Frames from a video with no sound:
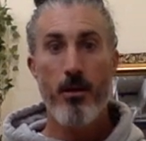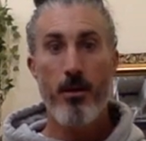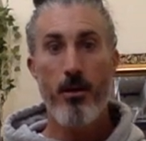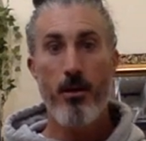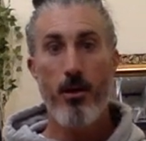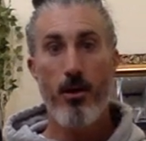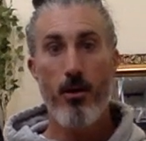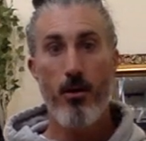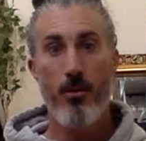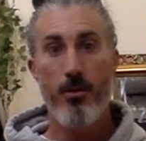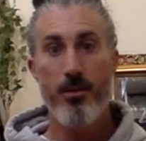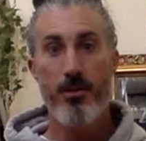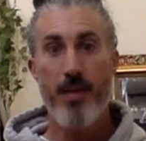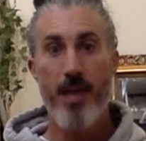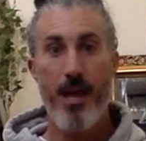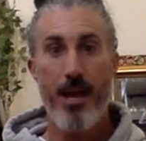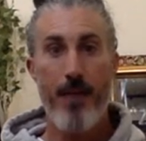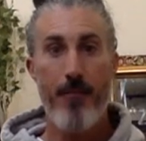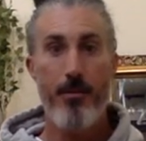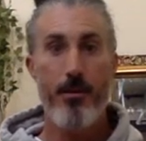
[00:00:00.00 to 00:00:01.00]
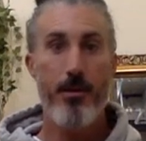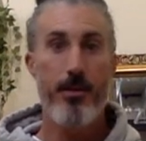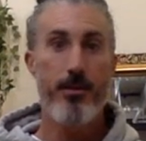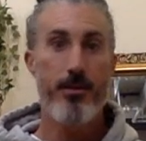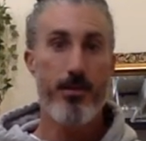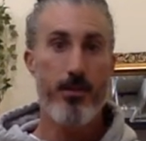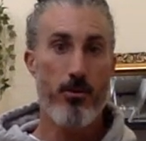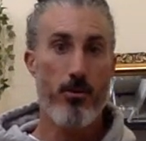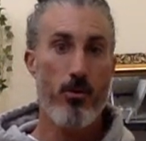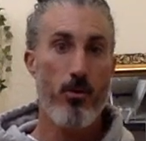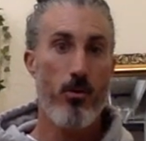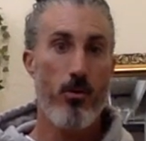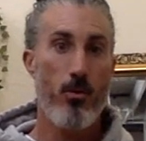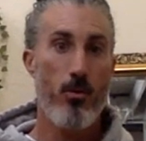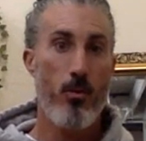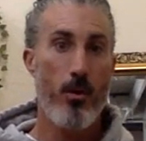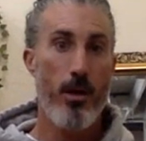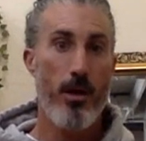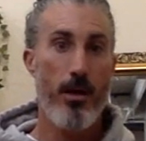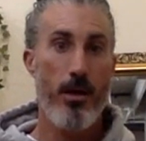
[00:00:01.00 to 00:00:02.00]
you know, this happens, it'll
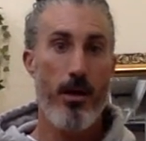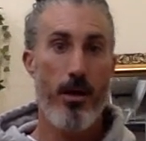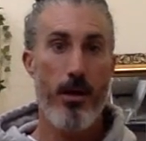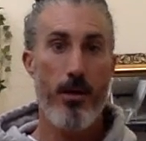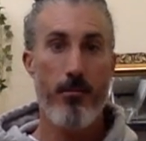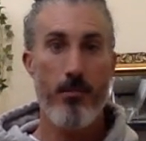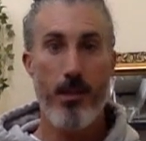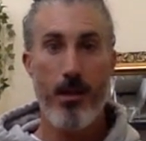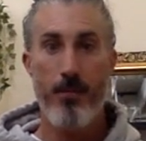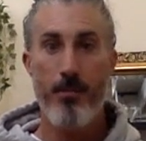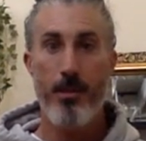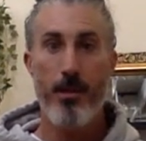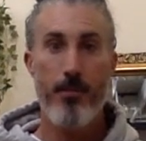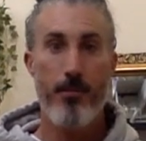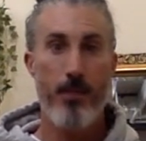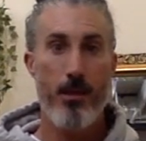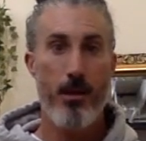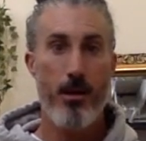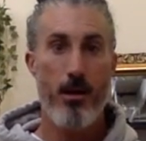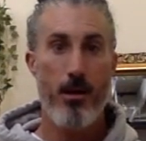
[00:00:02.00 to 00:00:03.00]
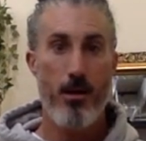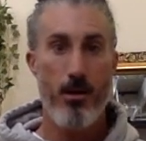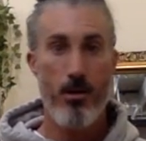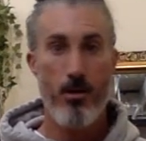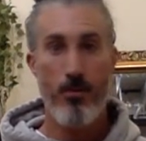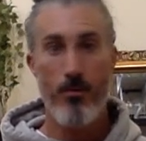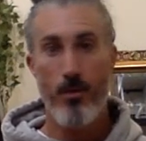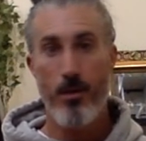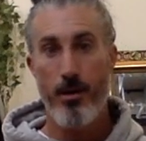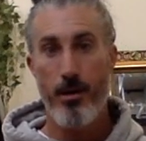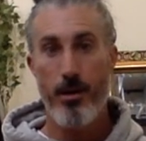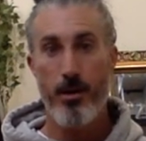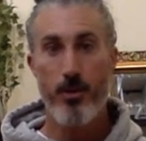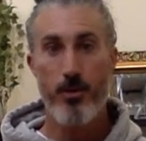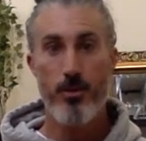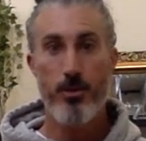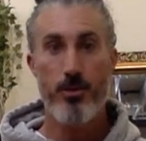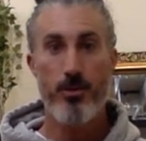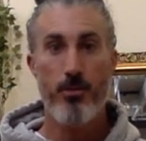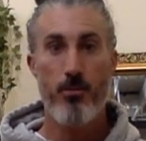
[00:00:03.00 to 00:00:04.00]
go away, blah, blah, blah, I'll run
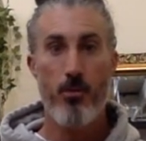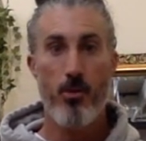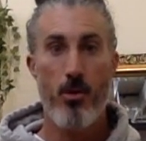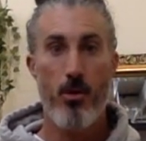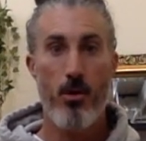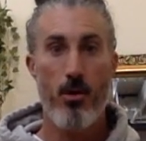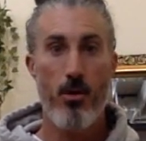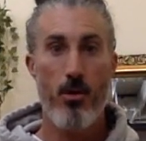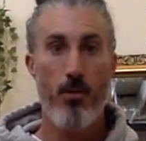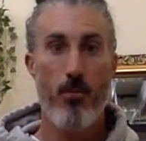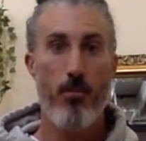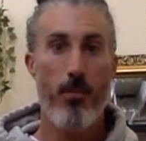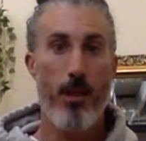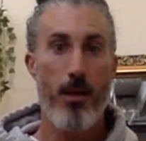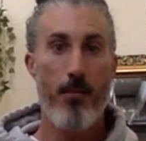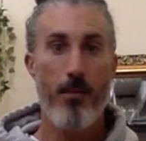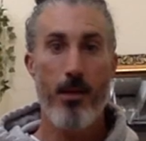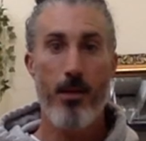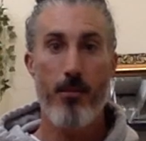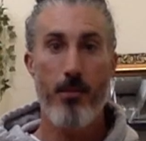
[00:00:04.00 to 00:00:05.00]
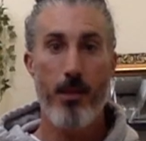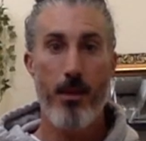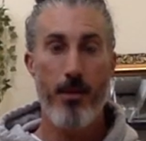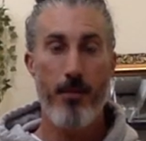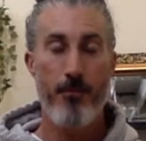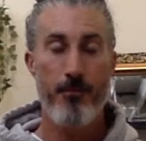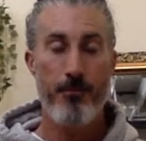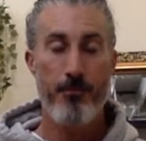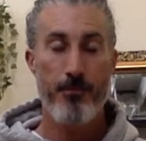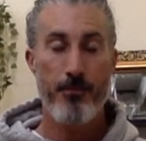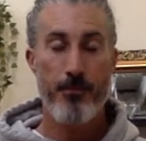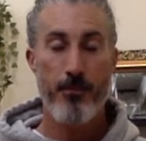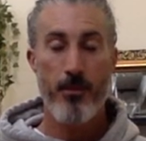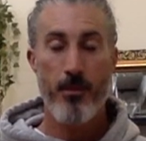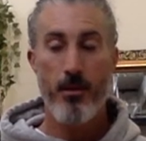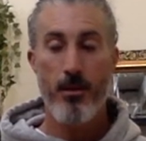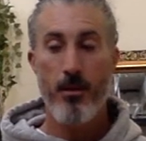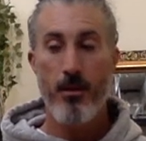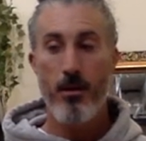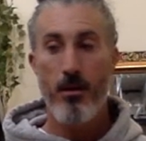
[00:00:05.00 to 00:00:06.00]
extra tomorrow, blah, blah, blah.
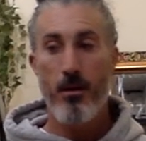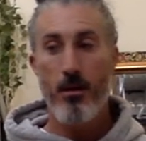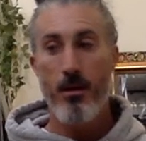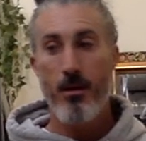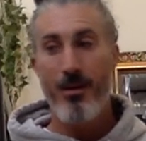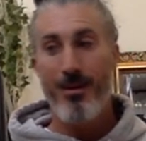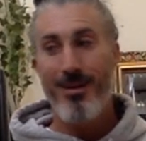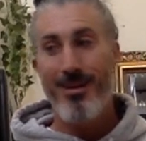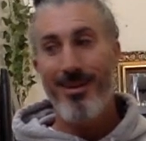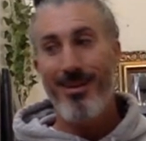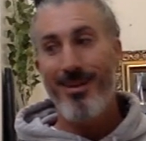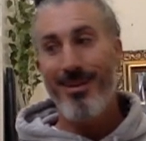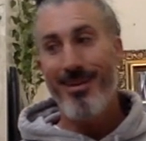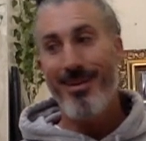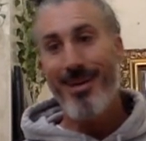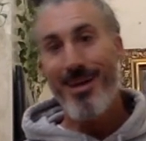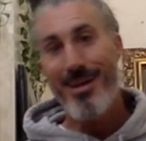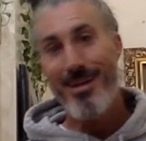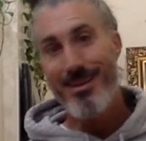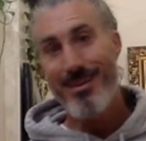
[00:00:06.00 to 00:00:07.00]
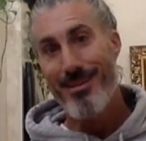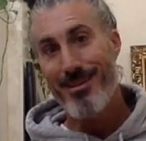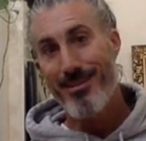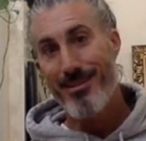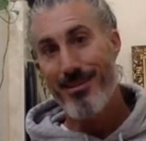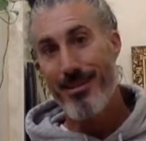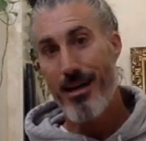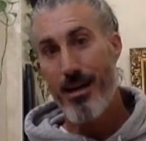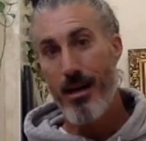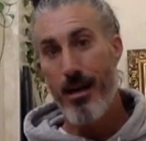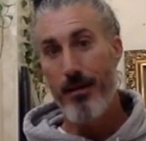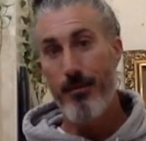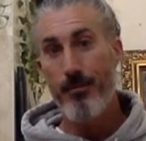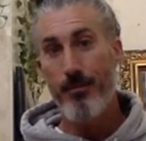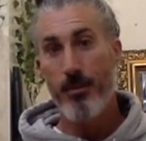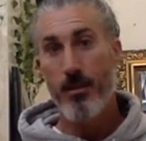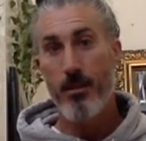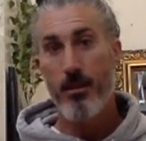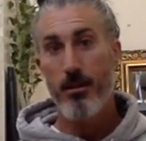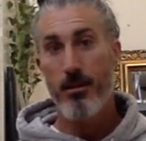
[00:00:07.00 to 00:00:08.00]
Not this time.
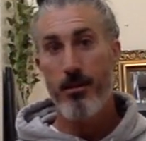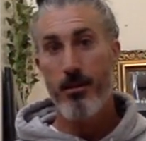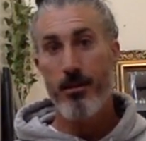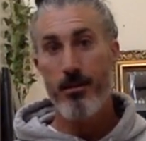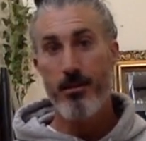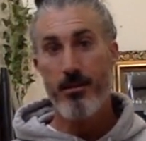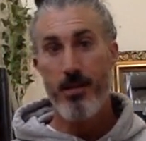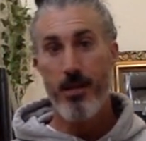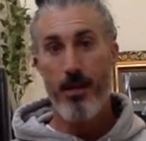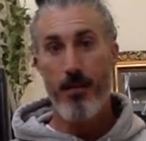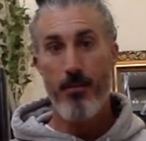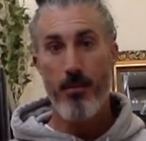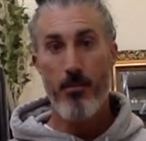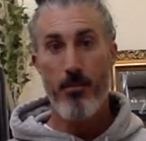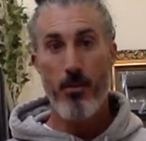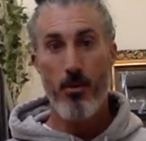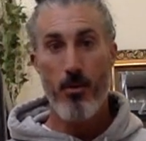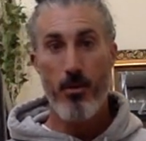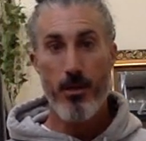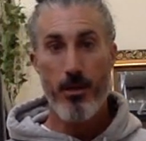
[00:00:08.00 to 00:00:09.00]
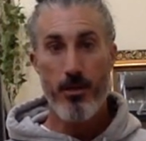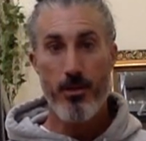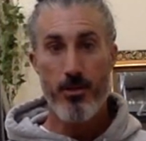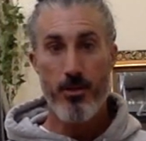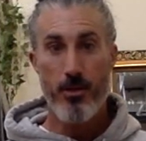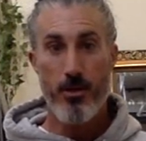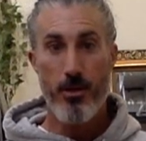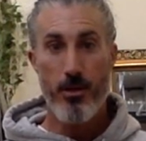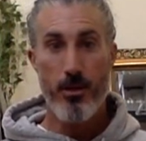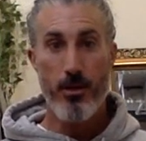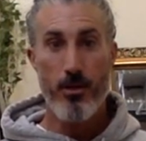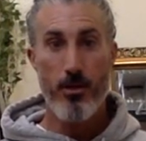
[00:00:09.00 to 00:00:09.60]
This time the bloating started